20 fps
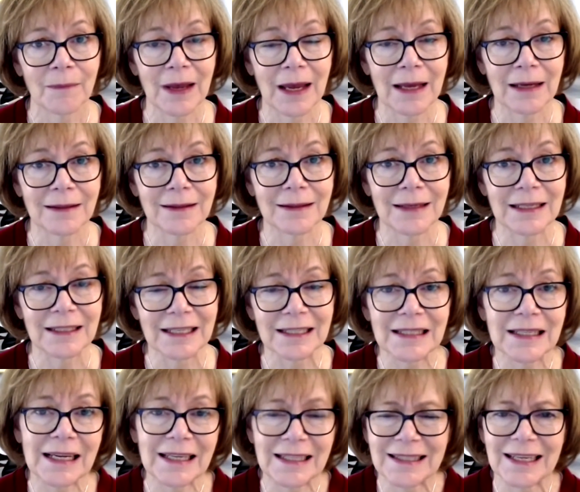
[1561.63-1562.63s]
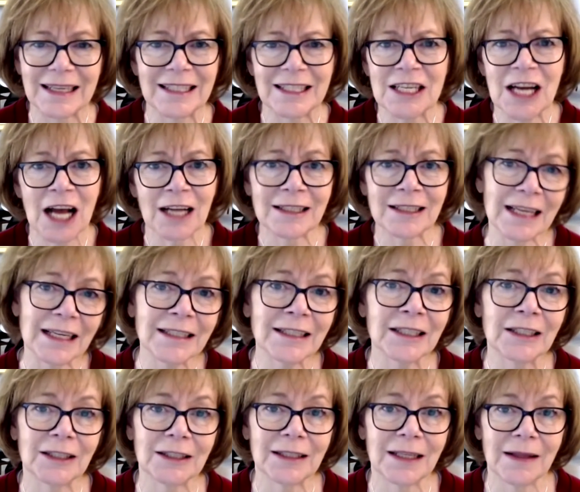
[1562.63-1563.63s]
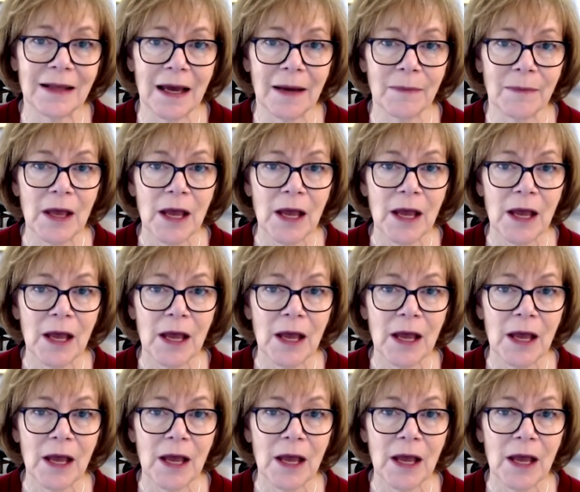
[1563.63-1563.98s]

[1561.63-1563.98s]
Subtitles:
It's nonsensical to them.